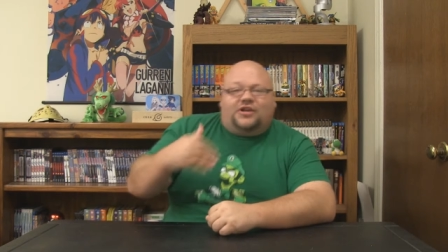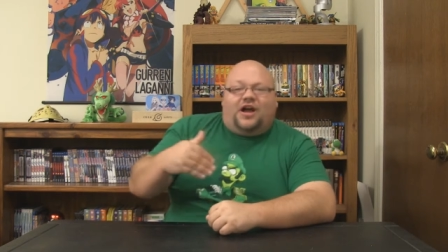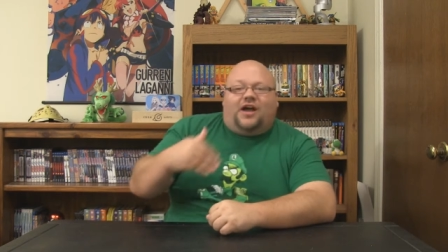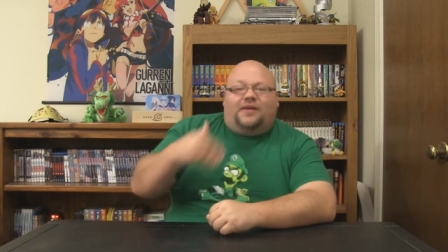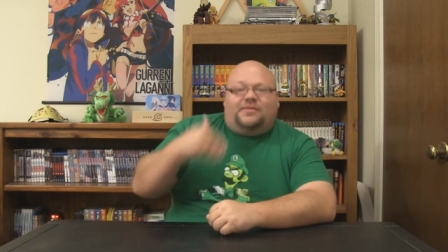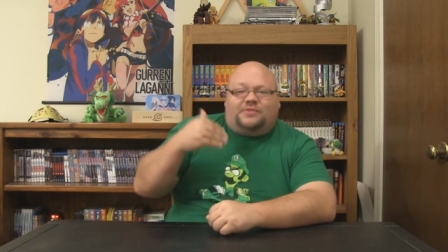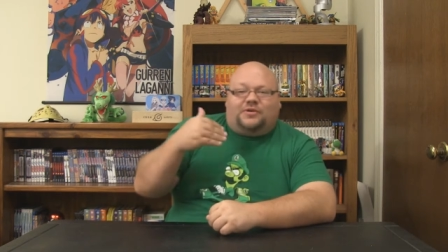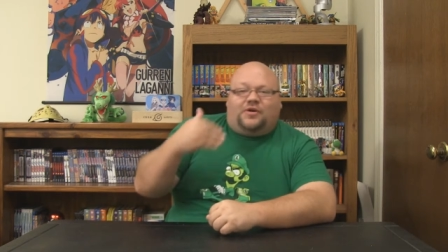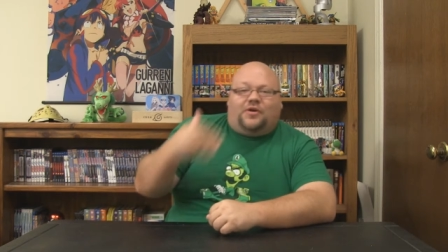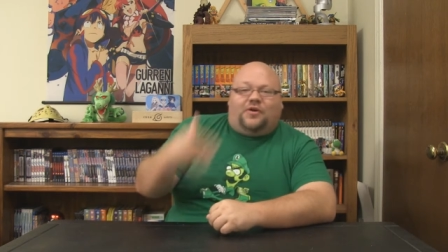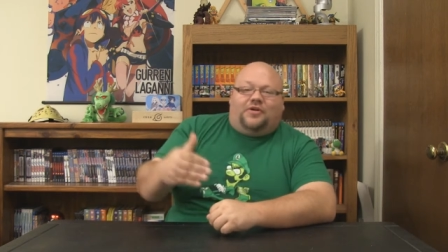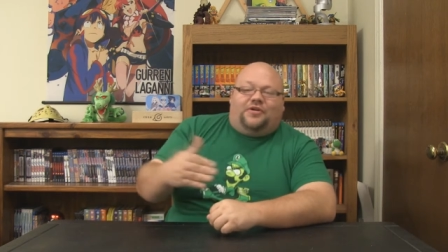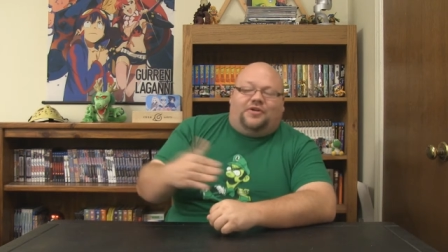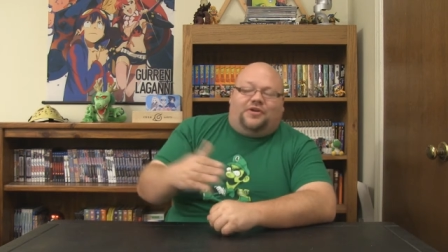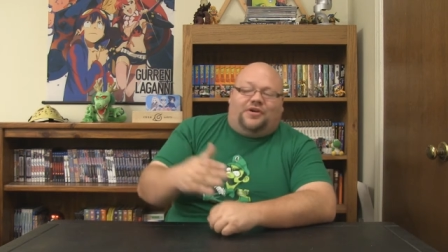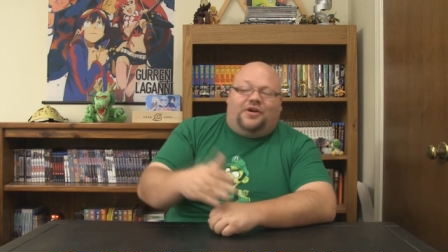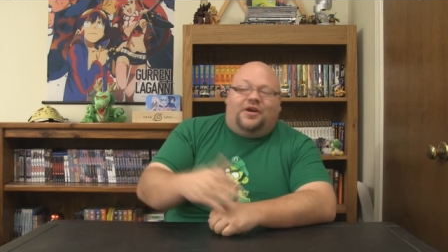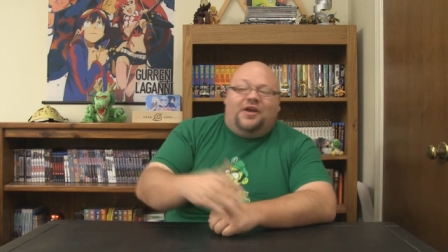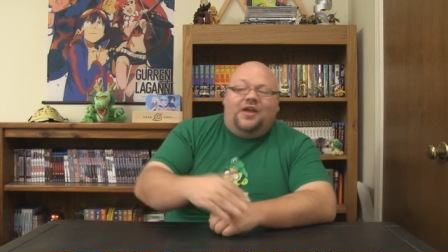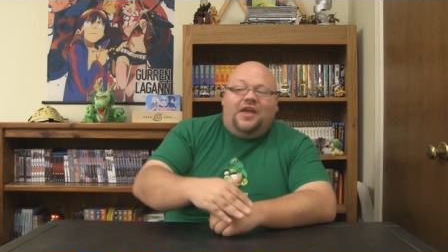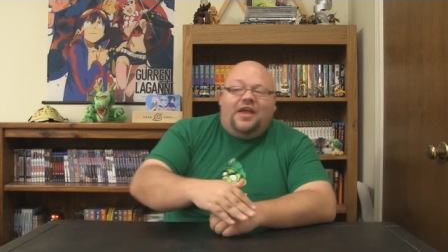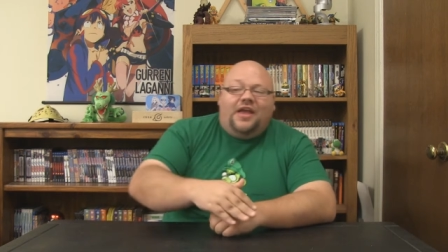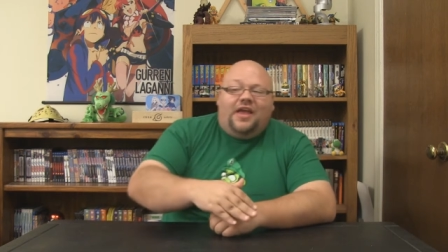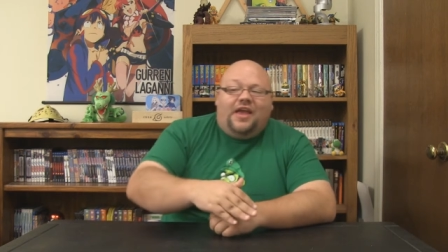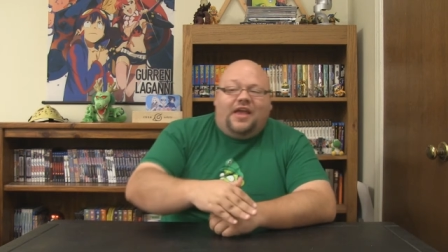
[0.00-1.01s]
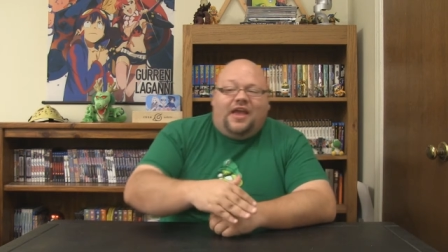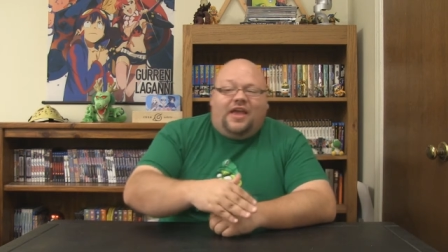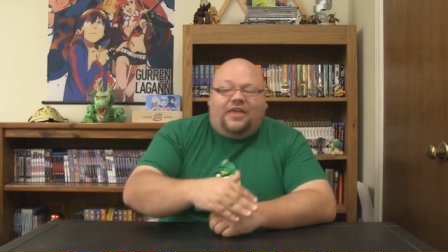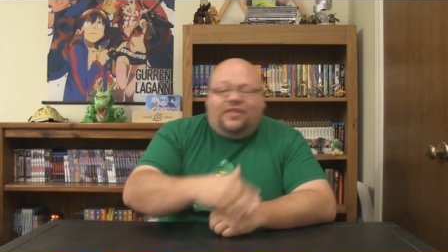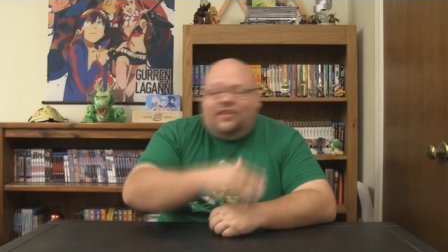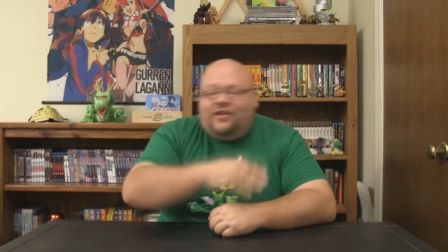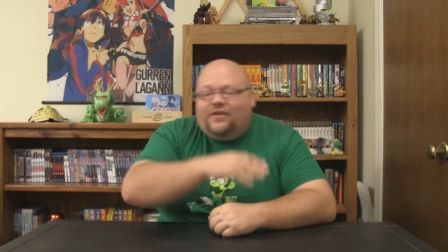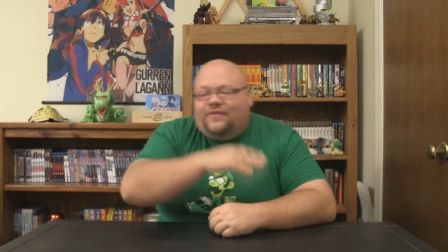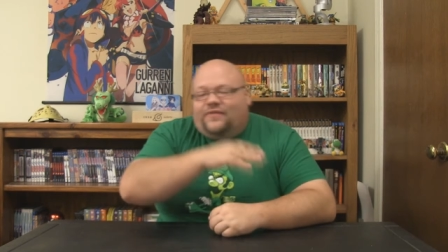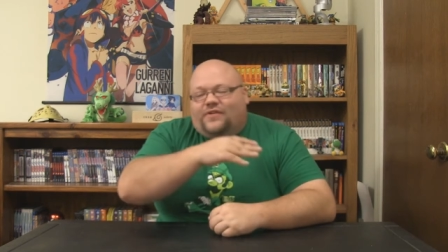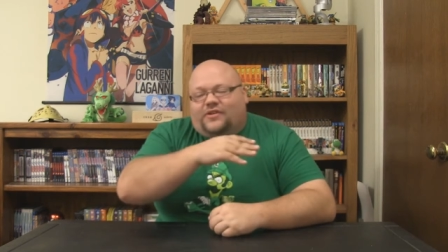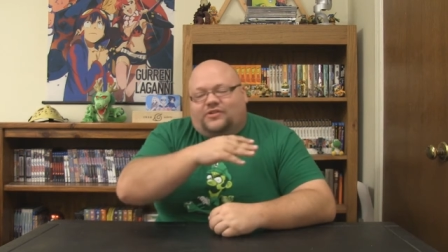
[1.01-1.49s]
times harder,
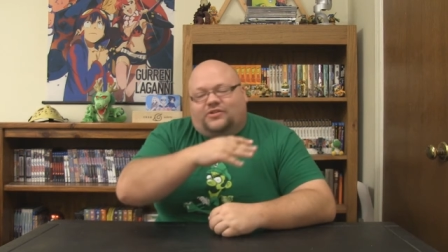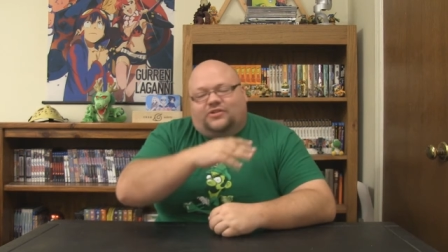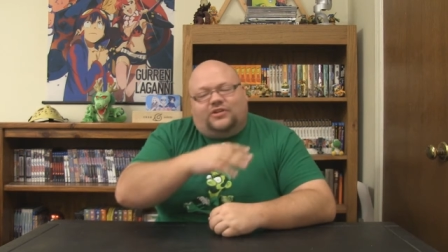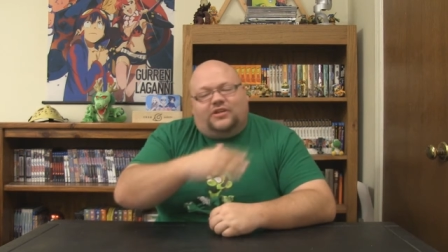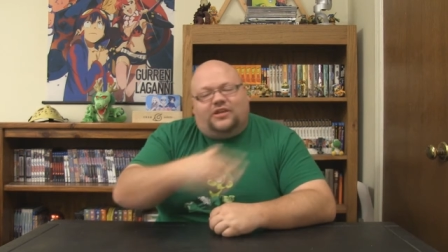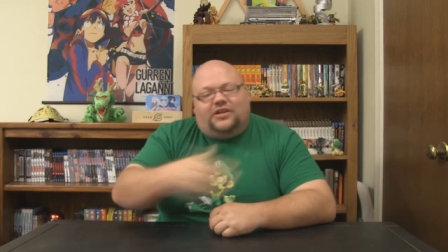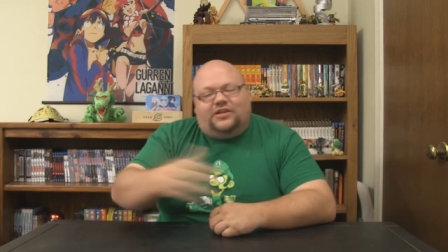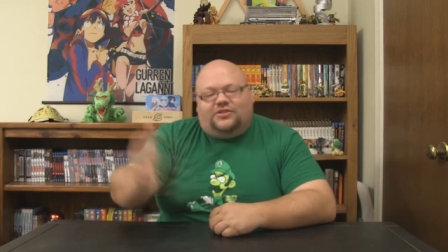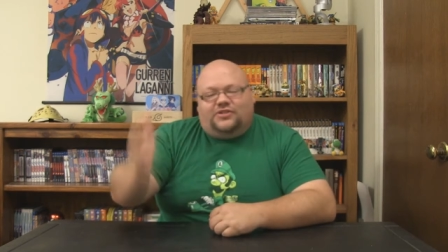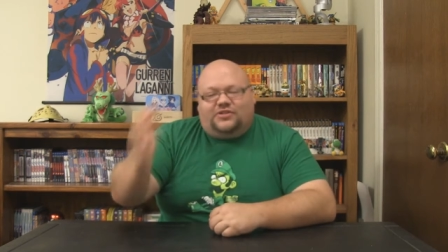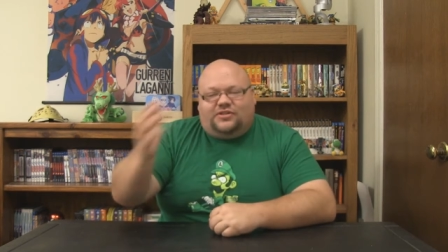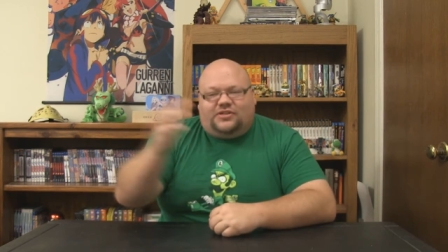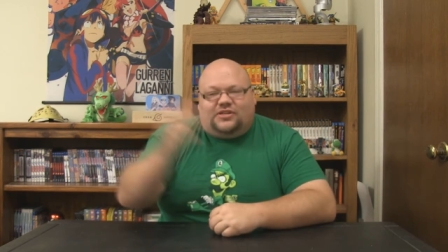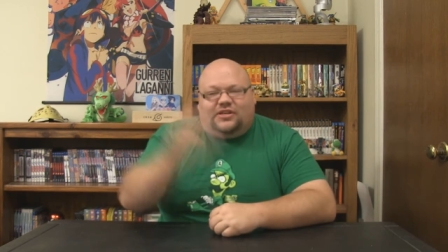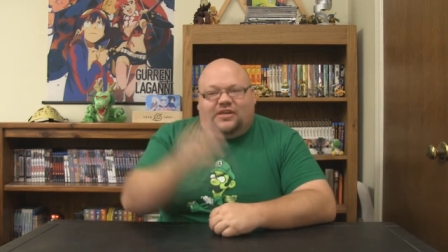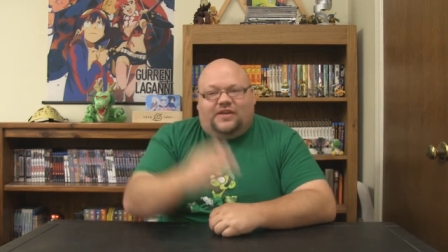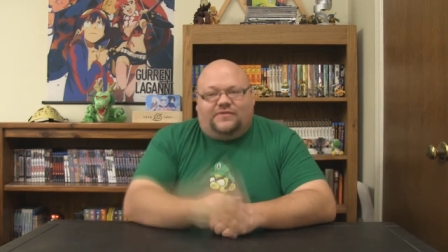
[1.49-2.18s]
and then eventually he just